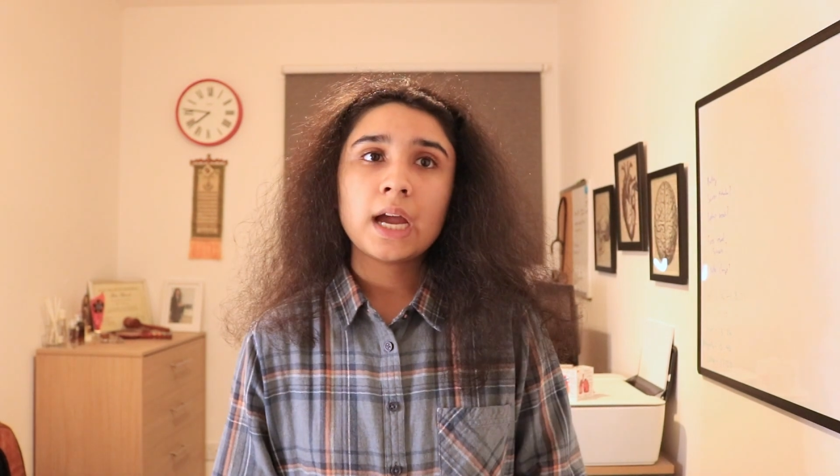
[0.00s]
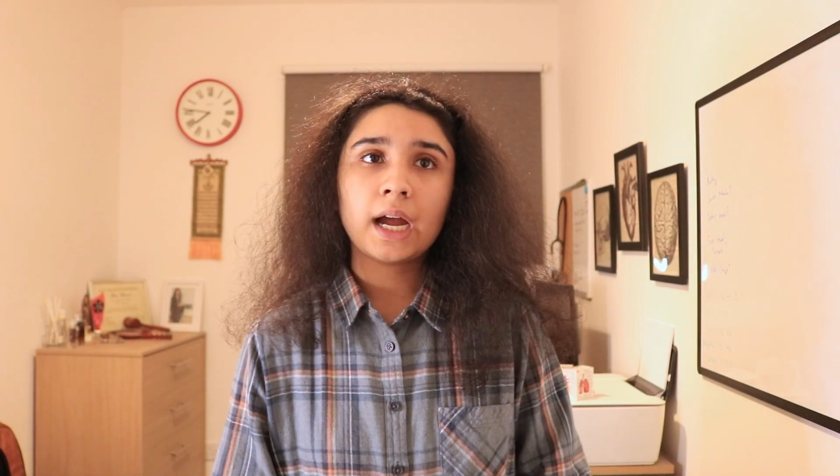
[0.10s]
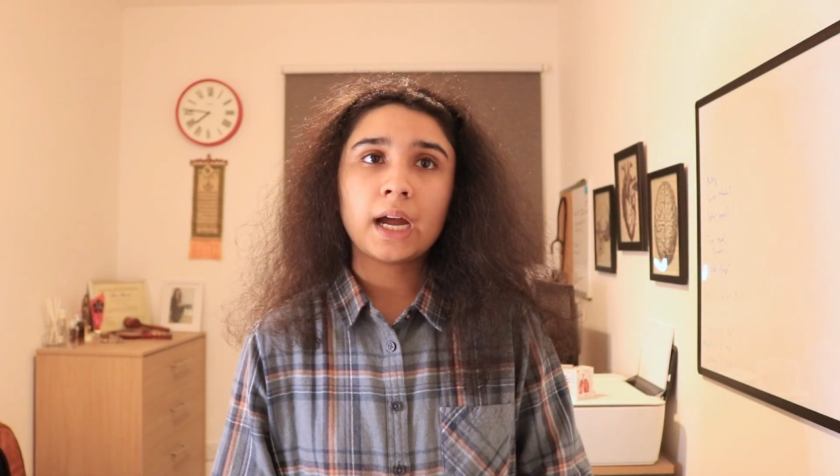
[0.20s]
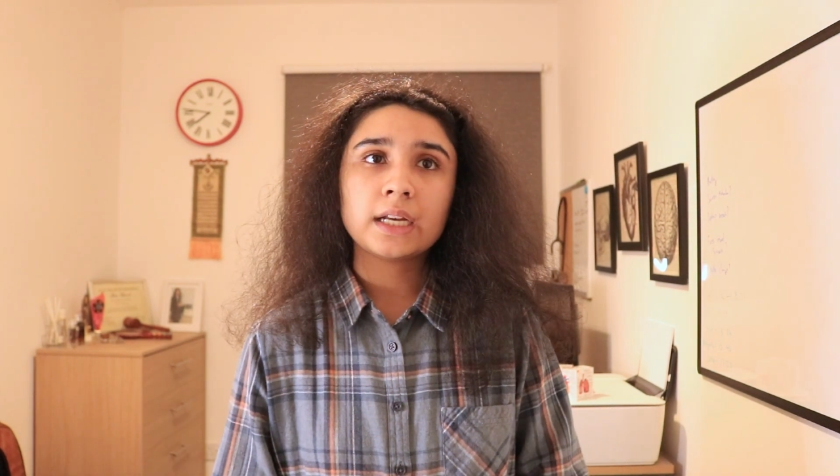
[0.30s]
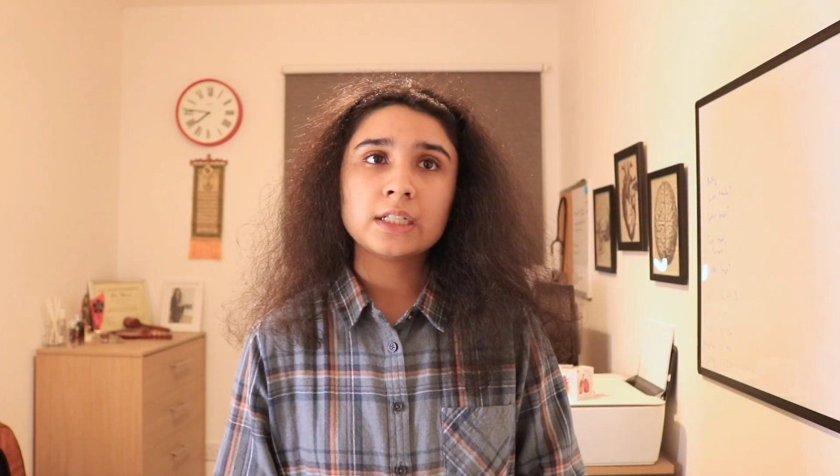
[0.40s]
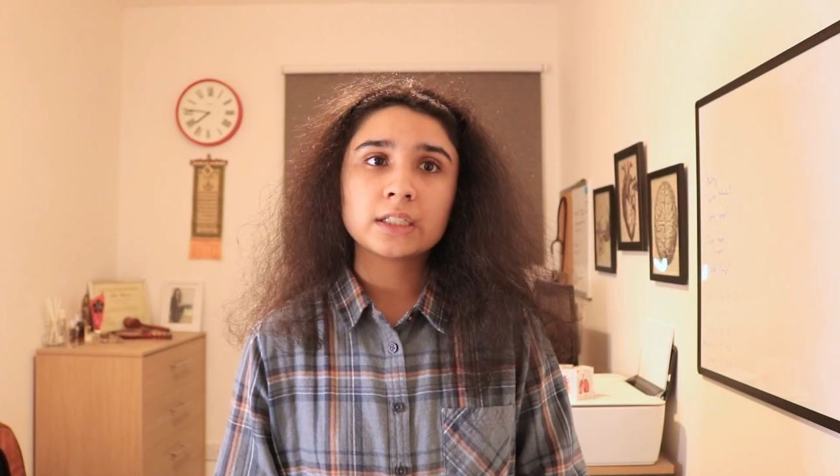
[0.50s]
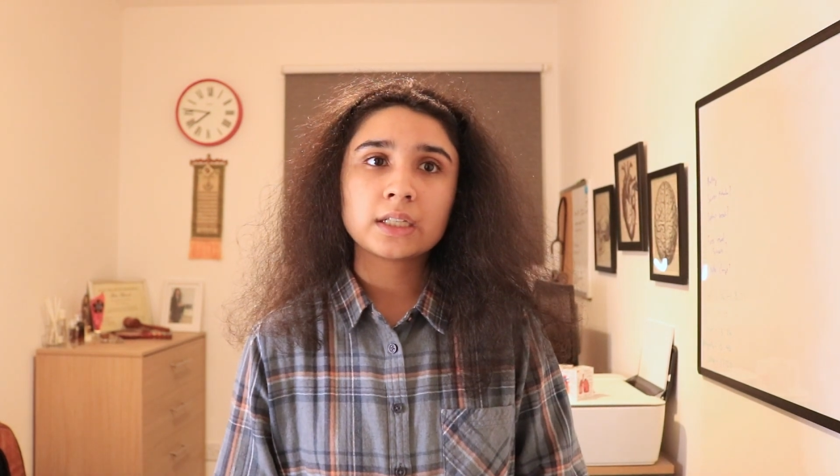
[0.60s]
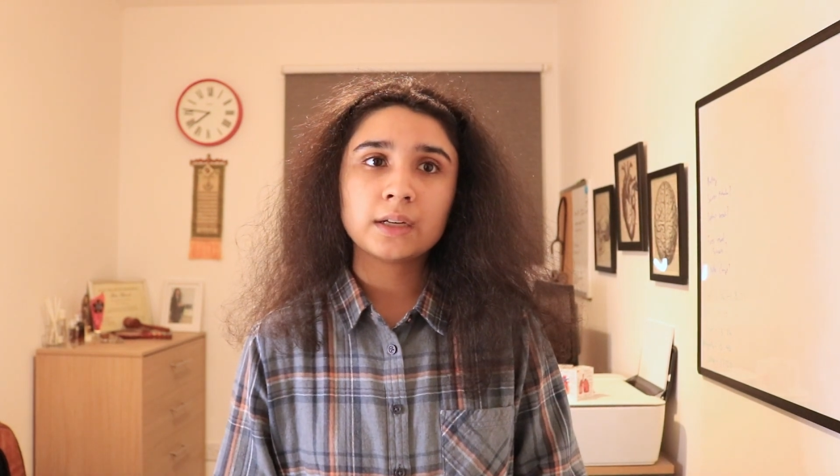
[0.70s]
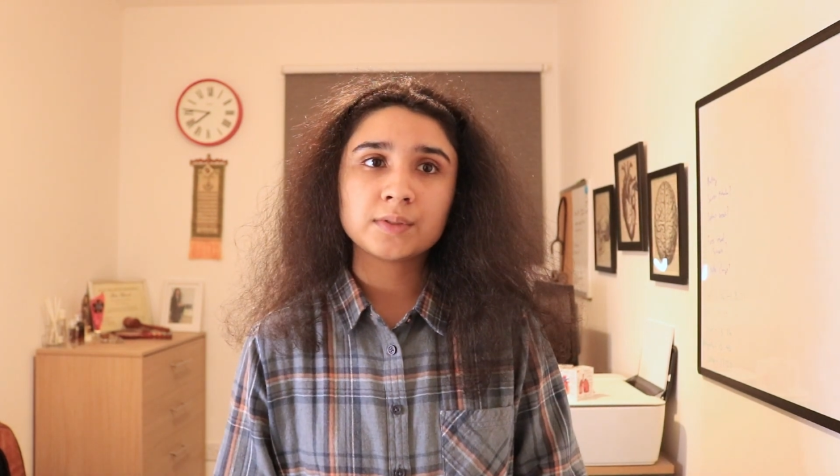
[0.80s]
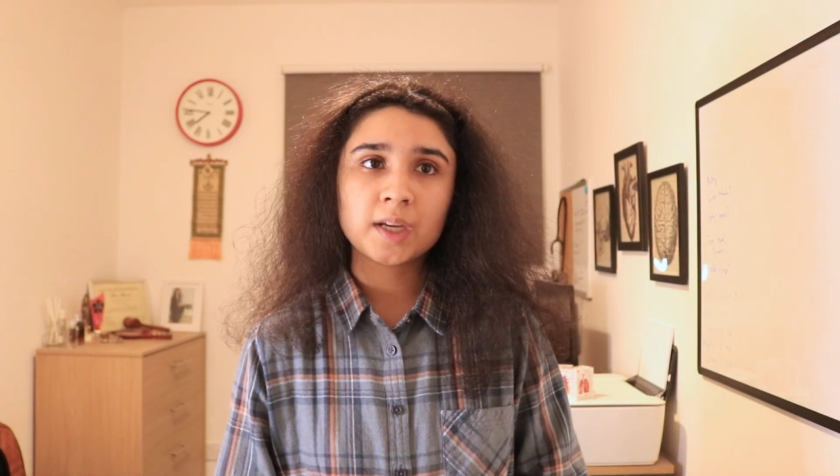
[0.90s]
and just
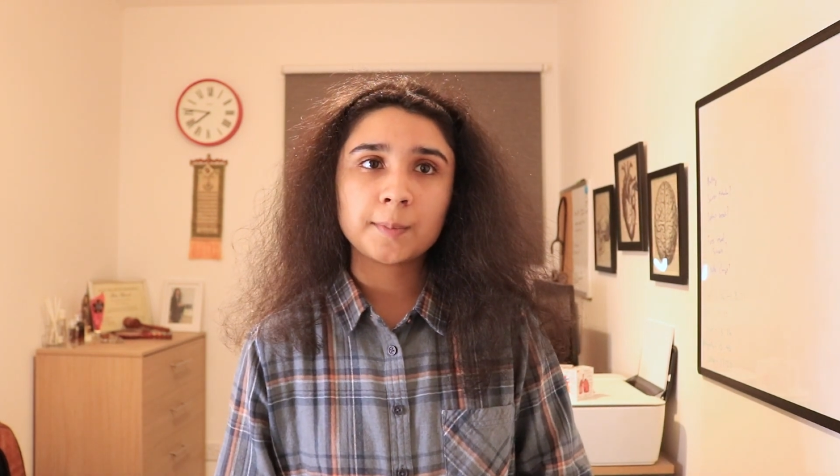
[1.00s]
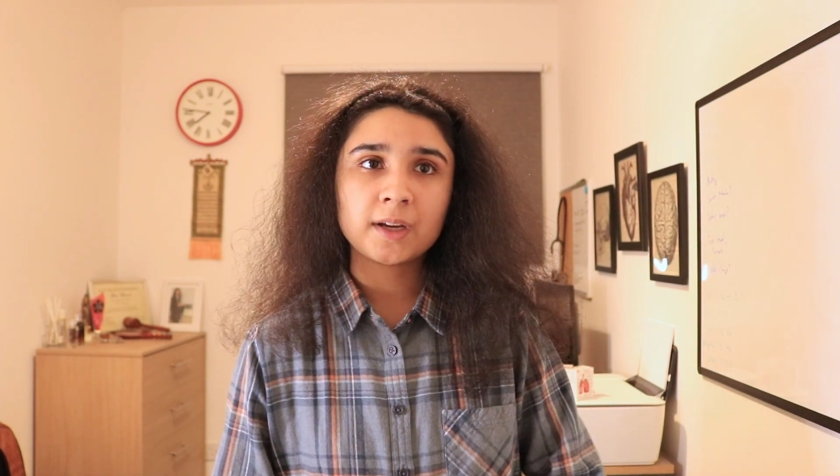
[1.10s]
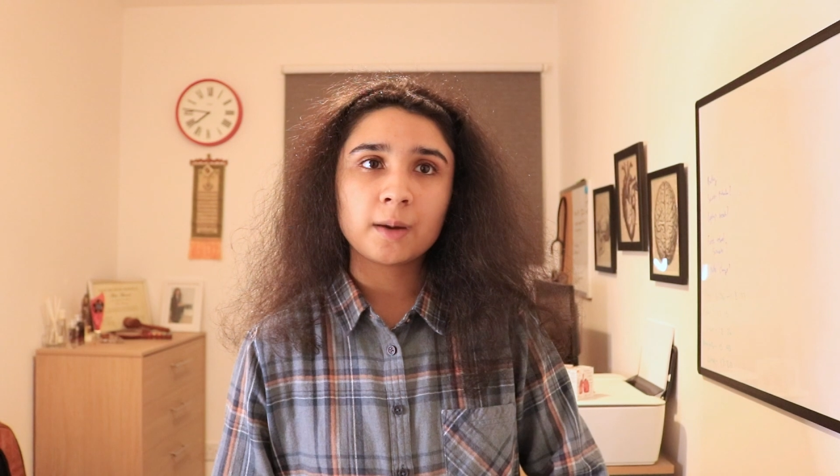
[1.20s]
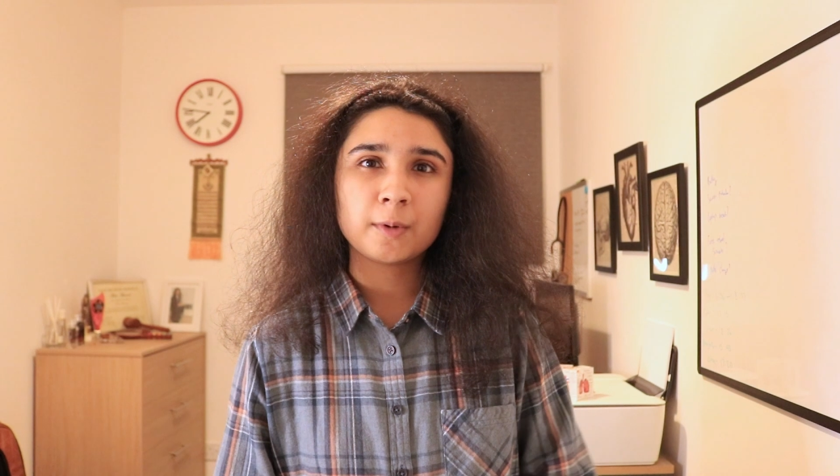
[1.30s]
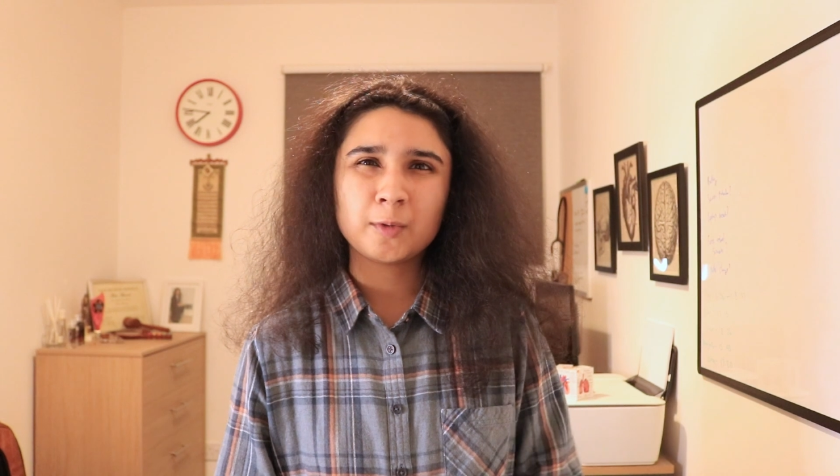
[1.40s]
kind of typing up